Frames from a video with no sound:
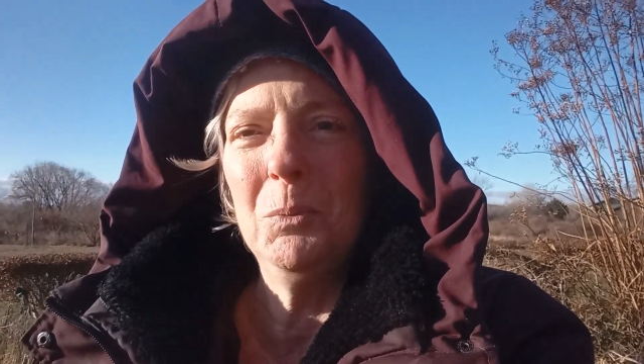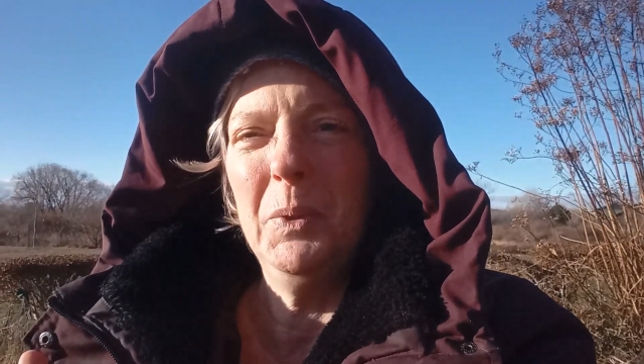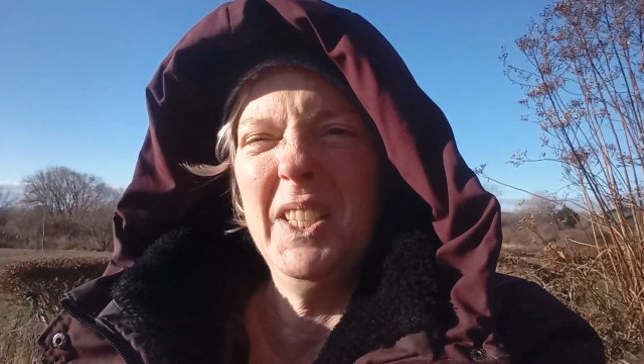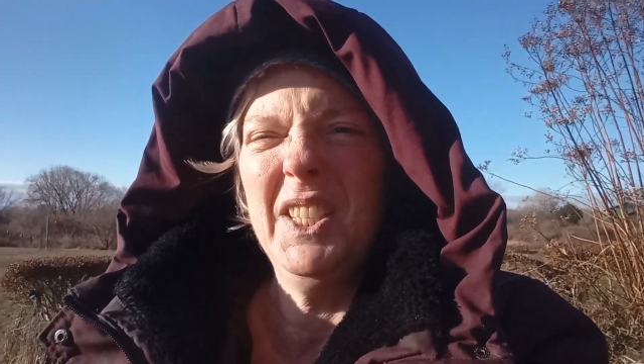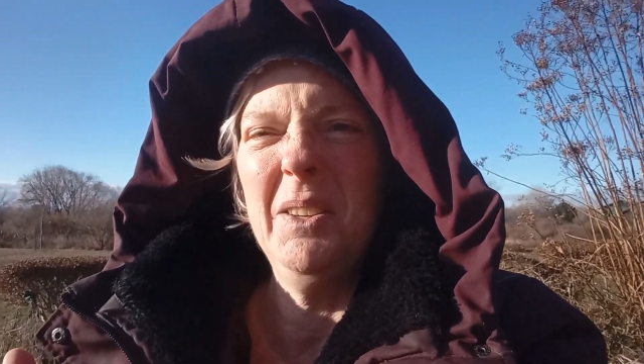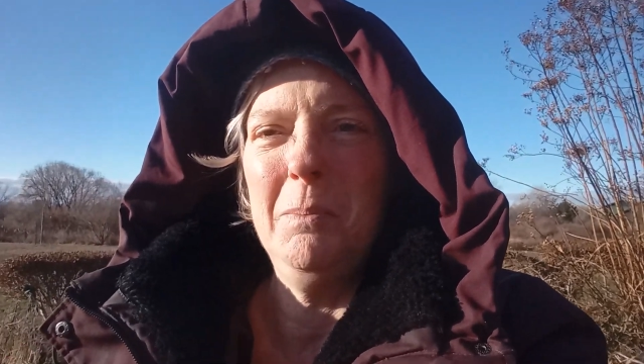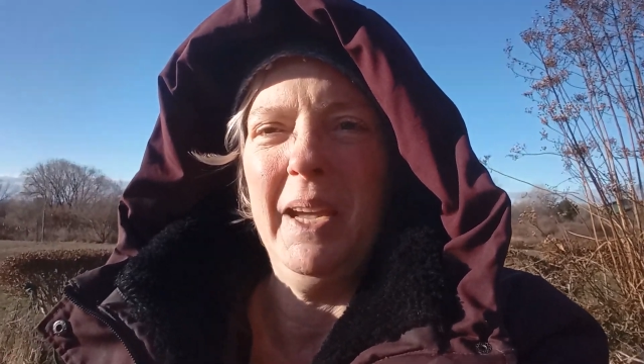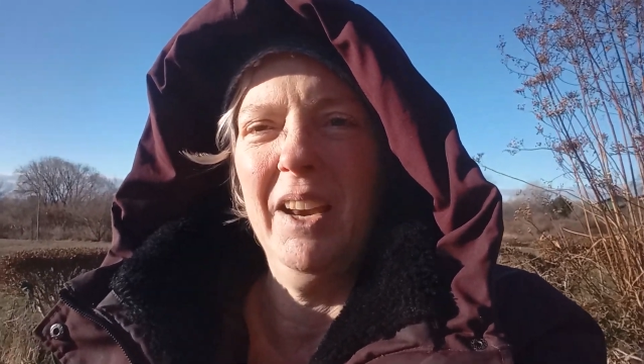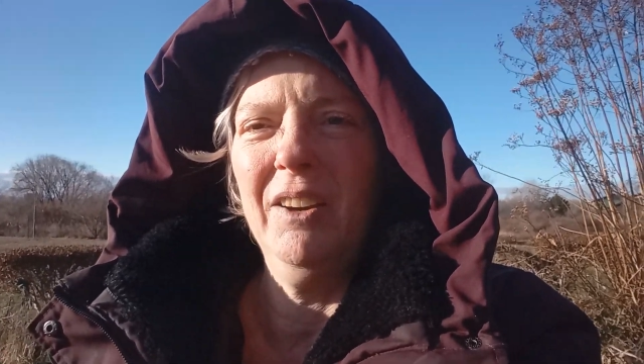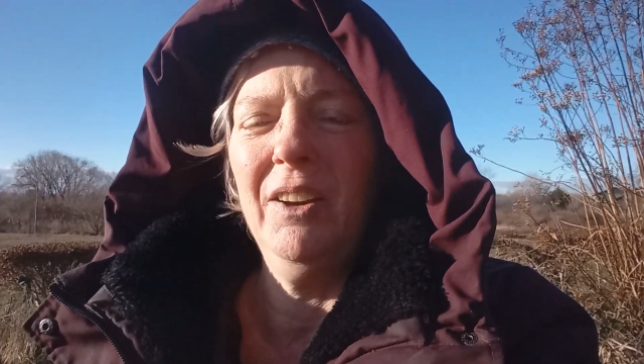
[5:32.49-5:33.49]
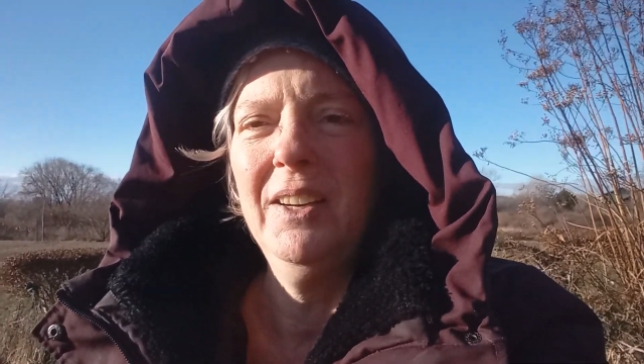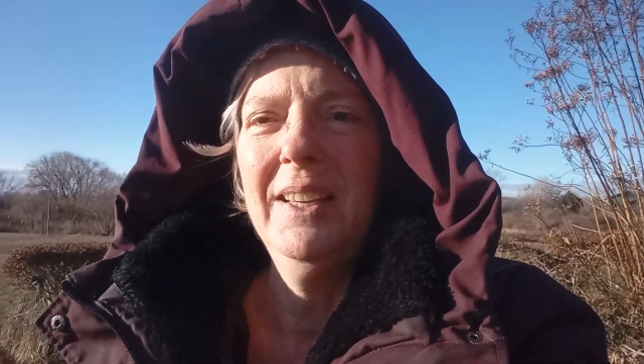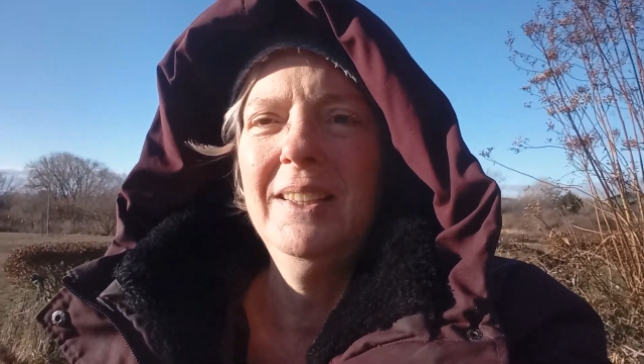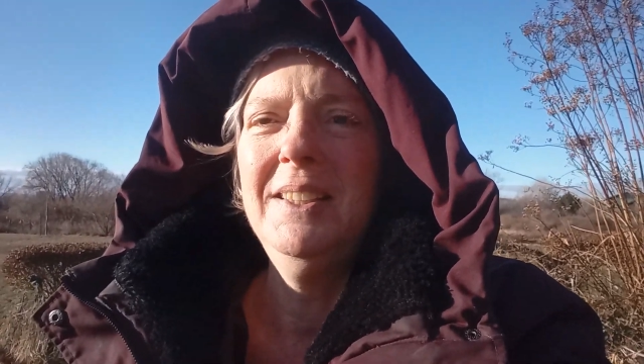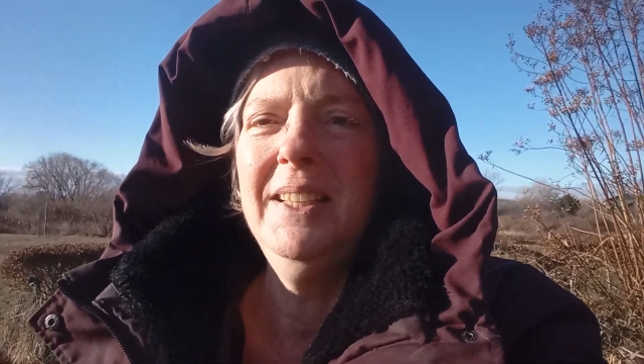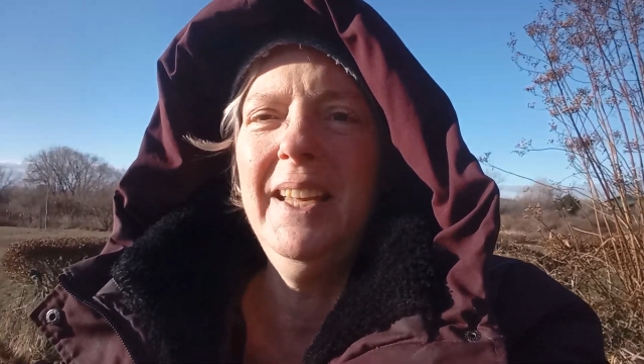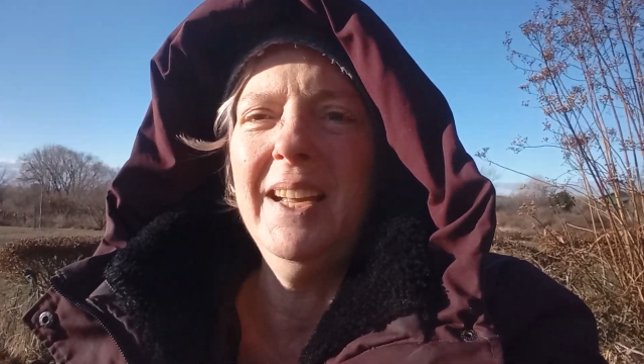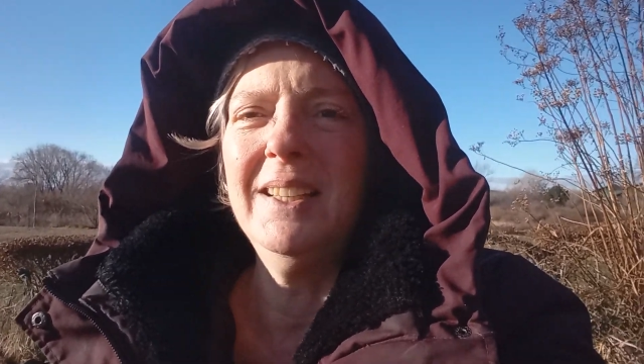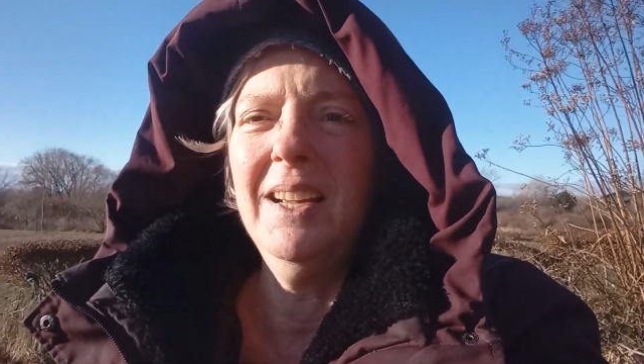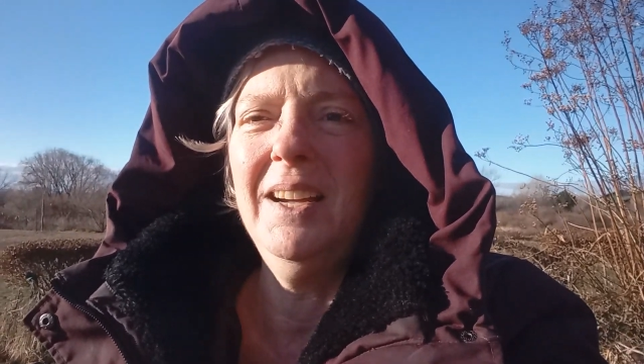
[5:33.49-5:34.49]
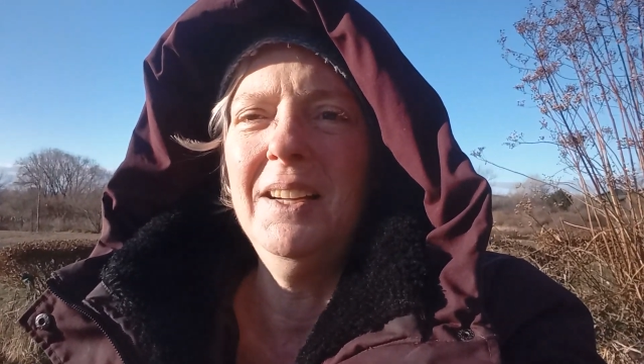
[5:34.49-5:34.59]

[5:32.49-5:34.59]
rigid manner to get